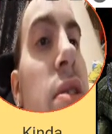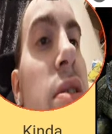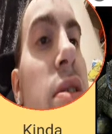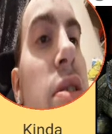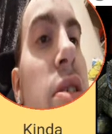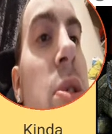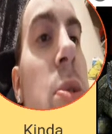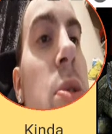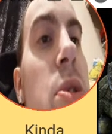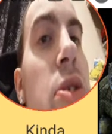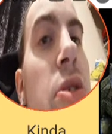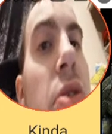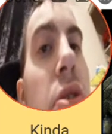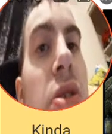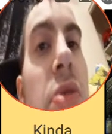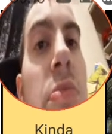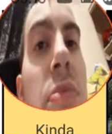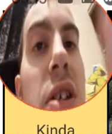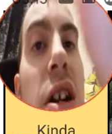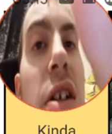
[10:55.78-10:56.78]
guys, for the
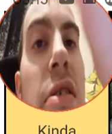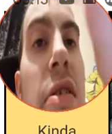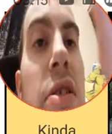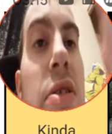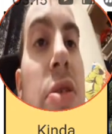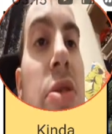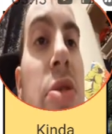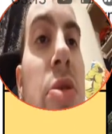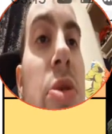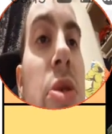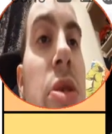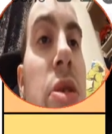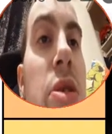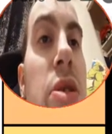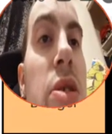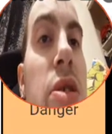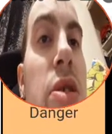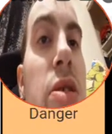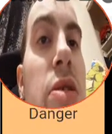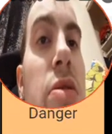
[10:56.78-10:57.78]
Arkham characters.
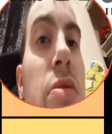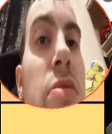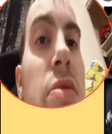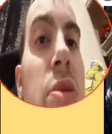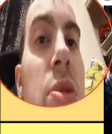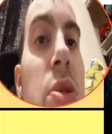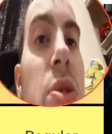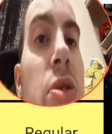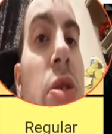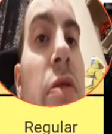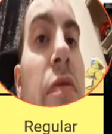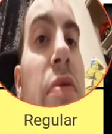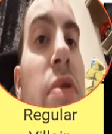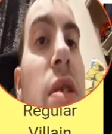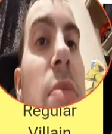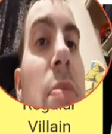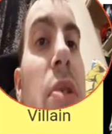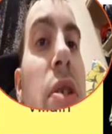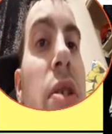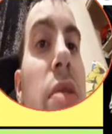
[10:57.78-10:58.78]
So let's start from the
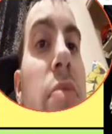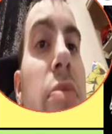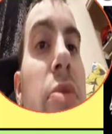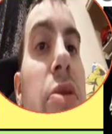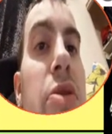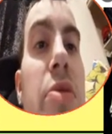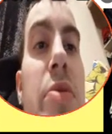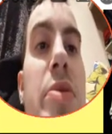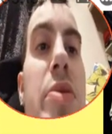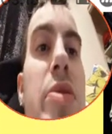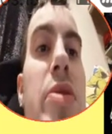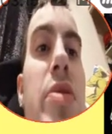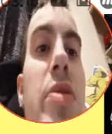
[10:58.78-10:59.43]
bottom, we'll go to the